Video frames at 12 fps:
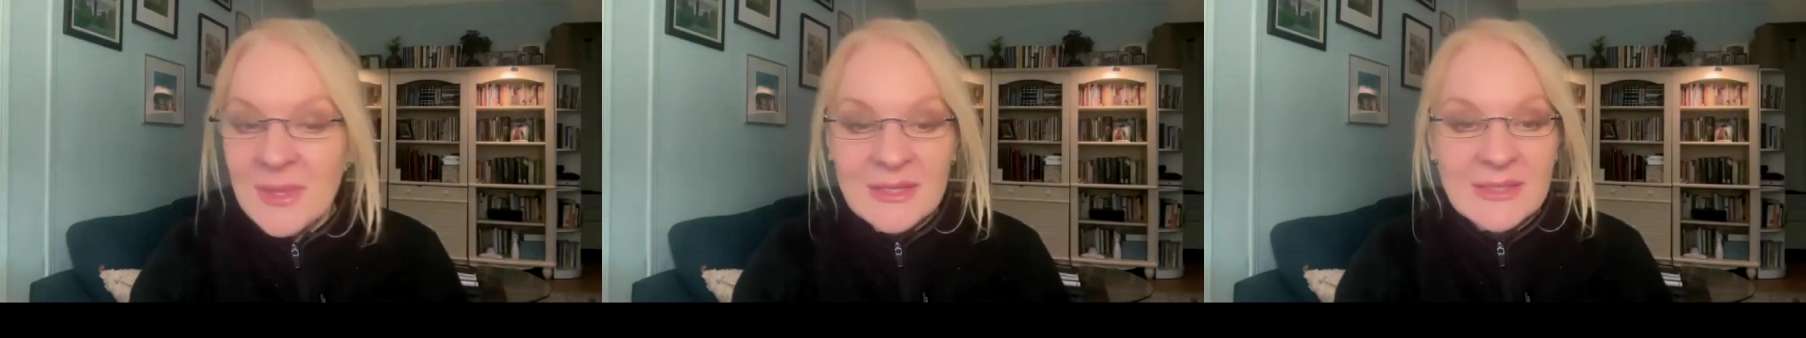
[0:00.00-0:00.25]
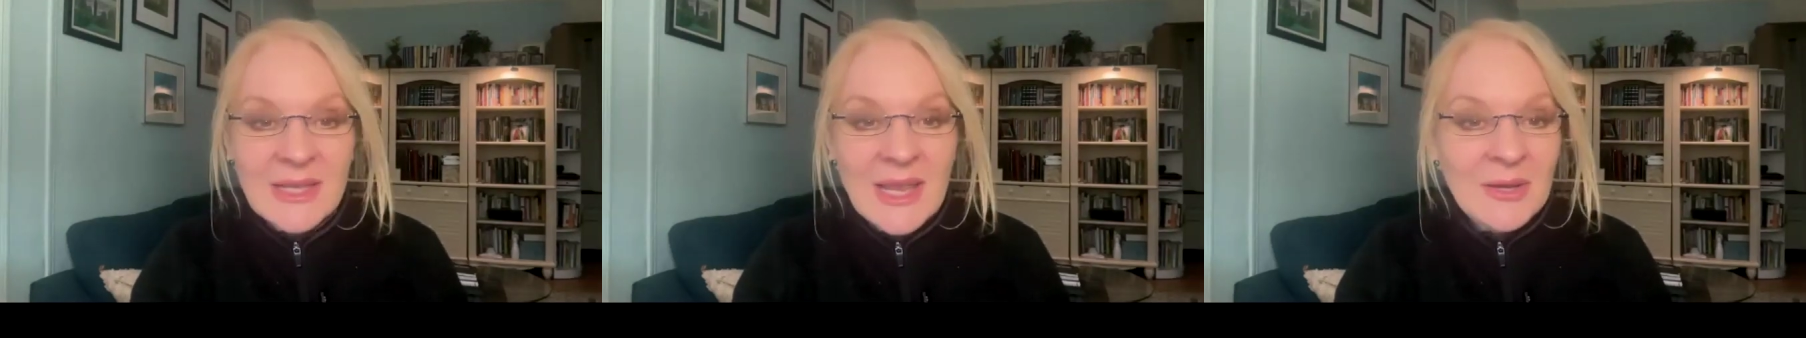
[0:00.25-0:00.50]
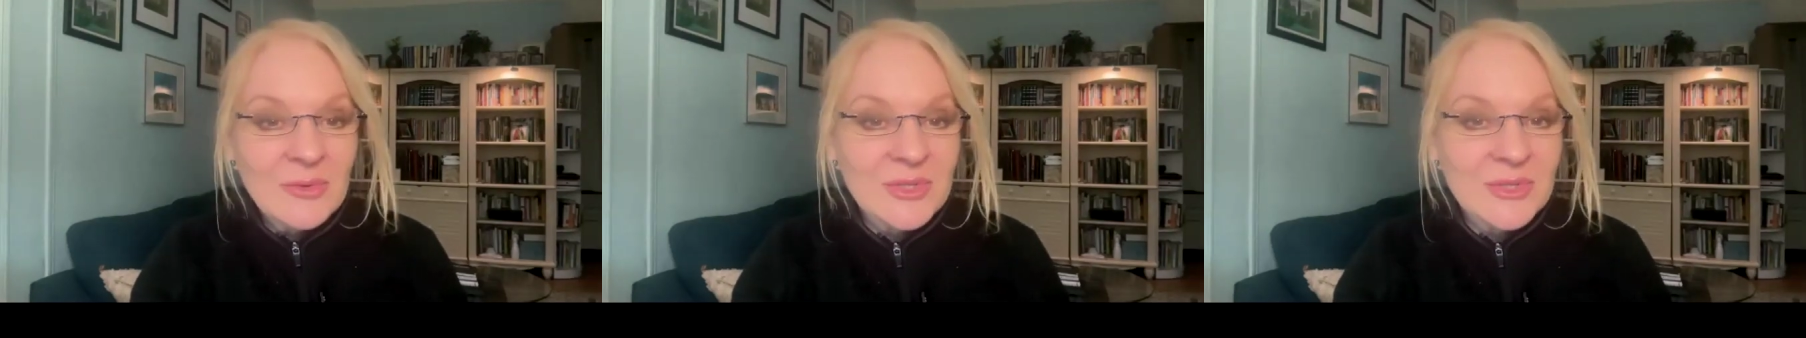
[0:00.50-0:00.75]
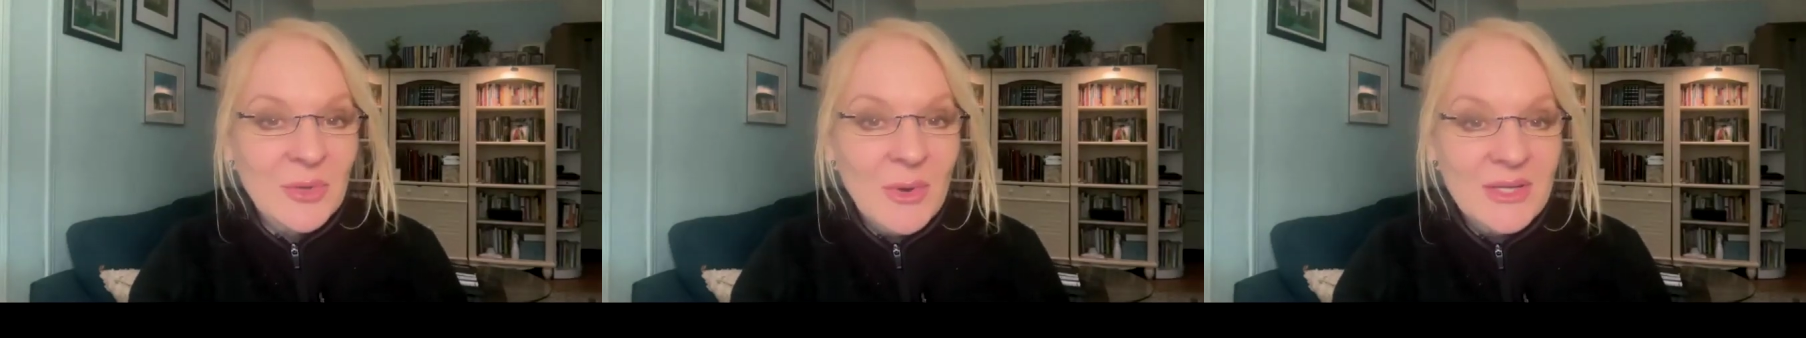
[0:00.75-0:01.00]
His
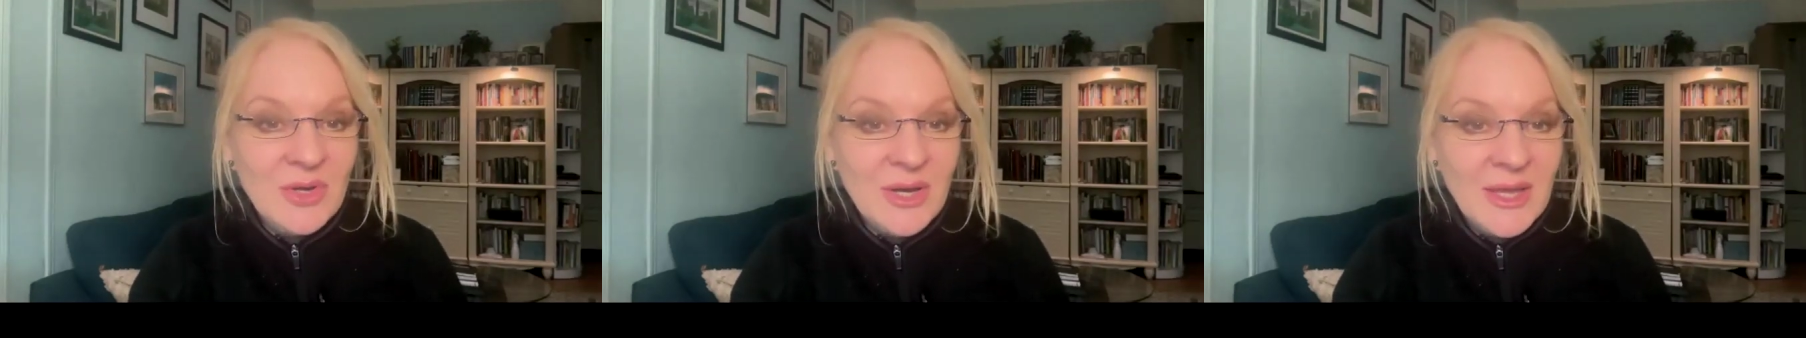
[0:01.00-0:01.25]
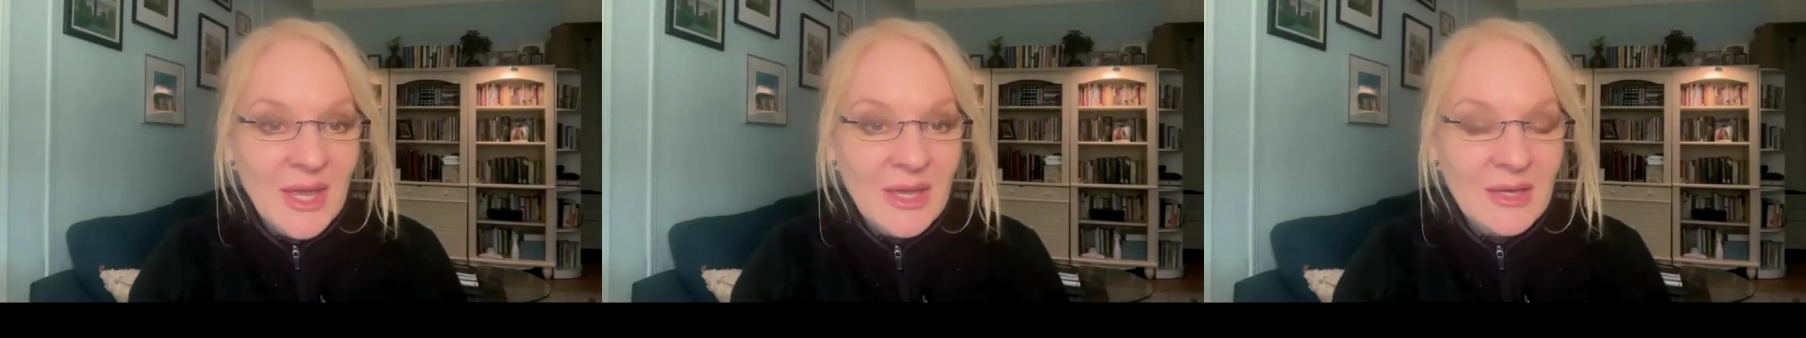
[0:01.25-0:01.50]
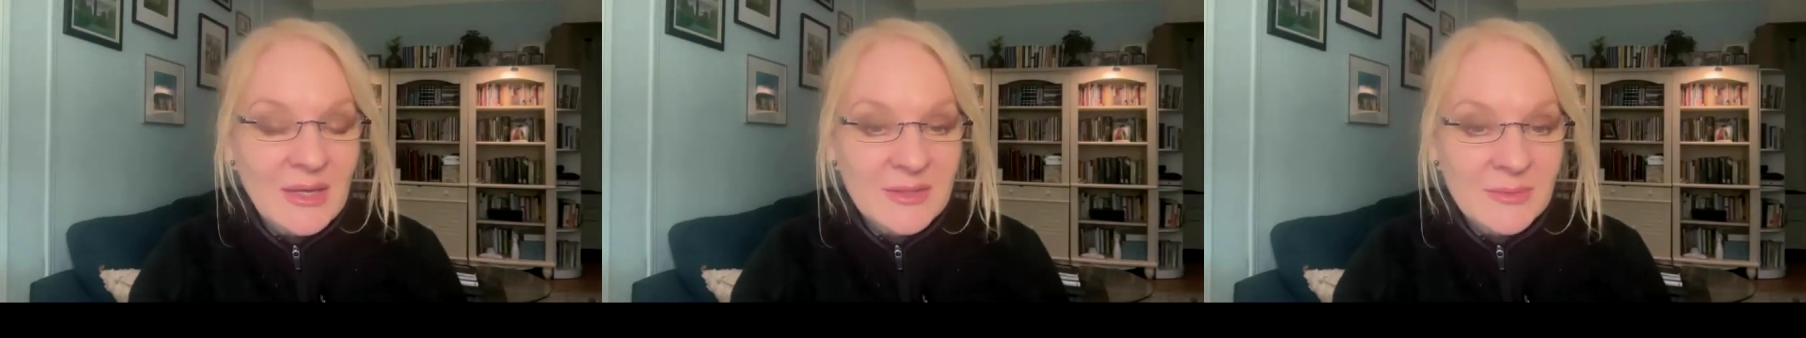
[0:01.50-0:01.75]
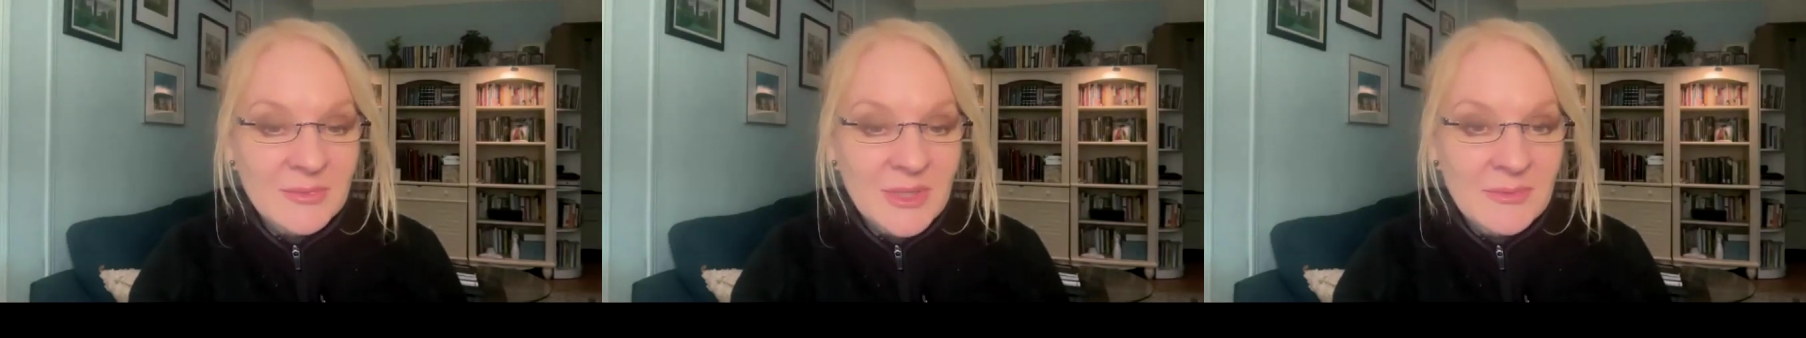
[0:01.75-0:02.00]
language is quite
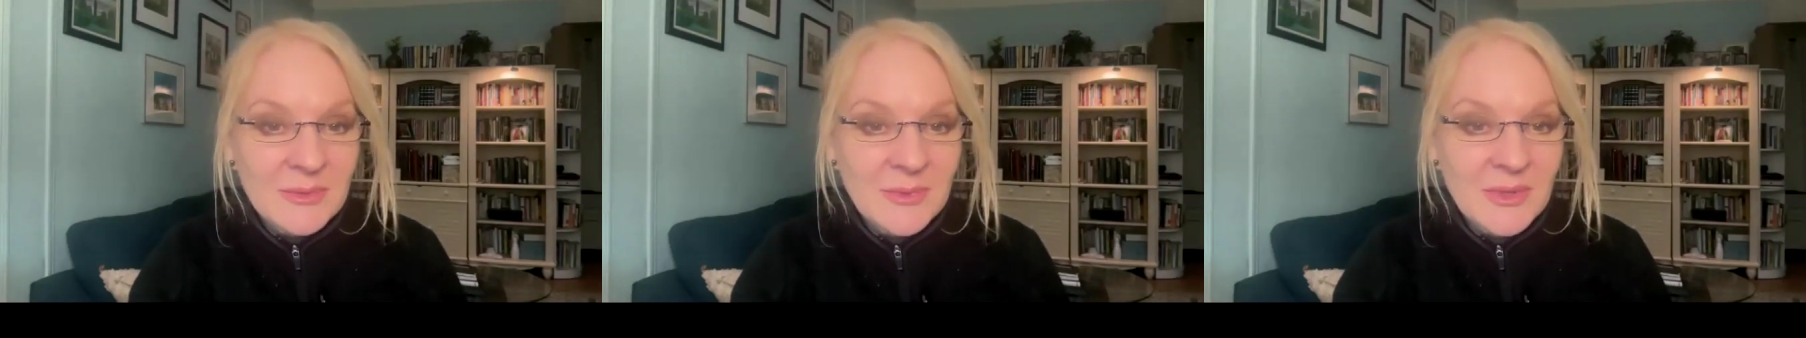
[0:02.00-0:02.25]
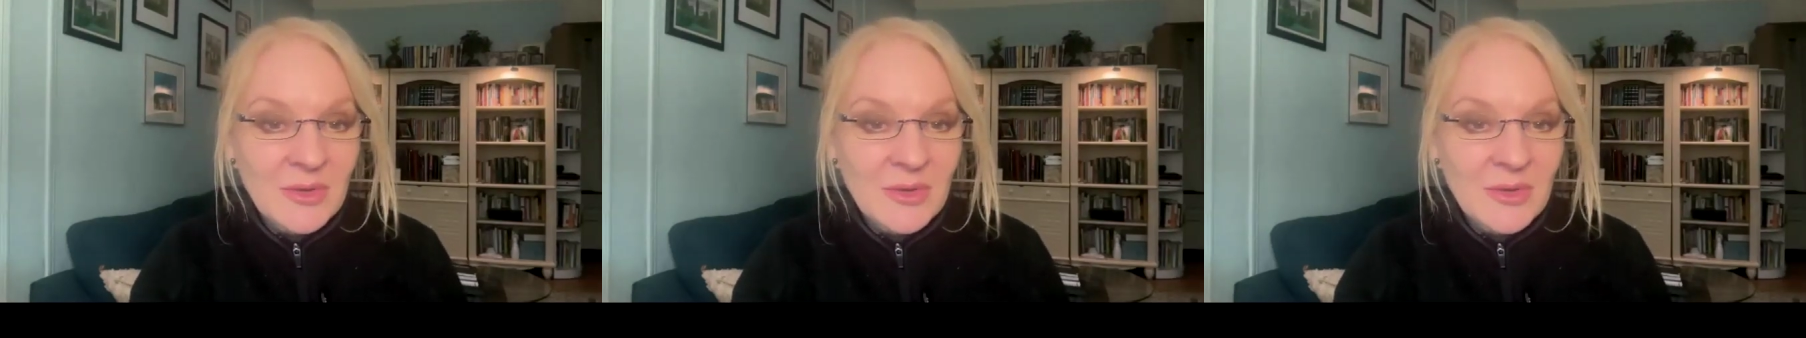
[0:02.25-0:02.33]
archaic. Sometimes